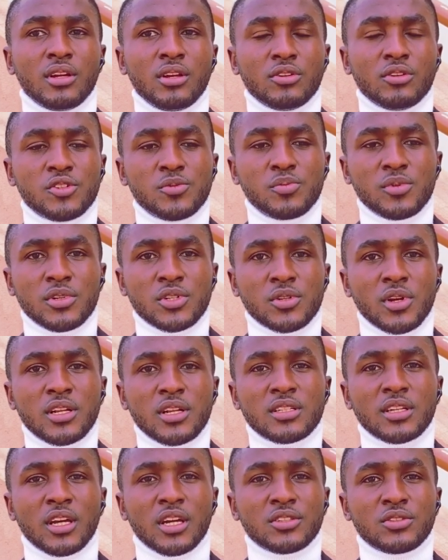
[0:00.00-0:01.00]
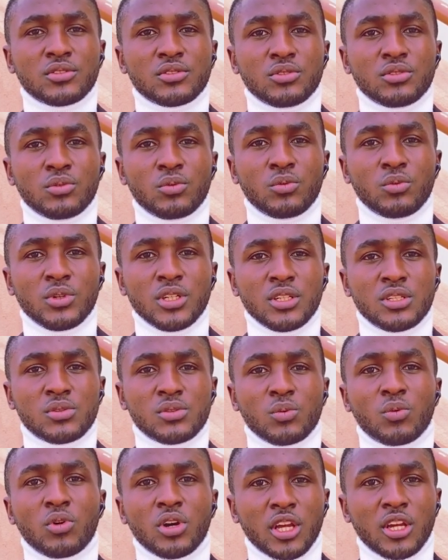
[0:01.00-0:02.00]
Spirituality has to do with
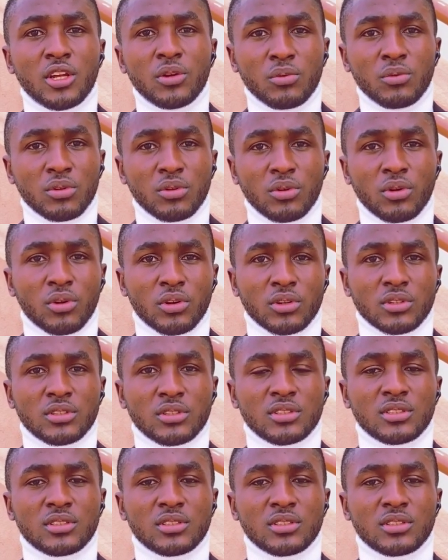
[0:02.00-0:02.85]
working with God.